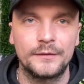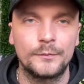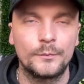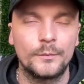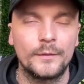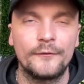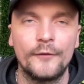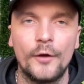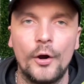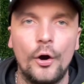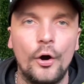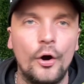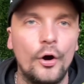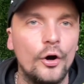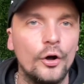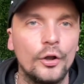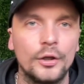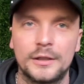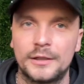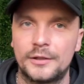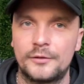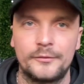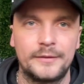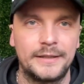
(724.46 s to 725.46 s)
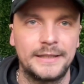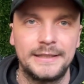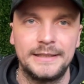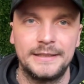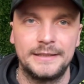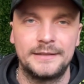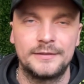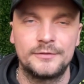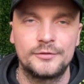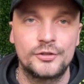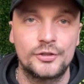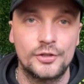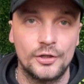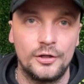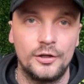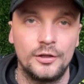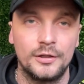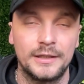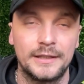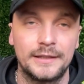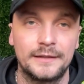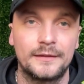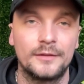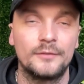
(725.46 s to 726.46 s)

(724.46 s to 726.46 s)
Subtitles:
We've all agreed, surely,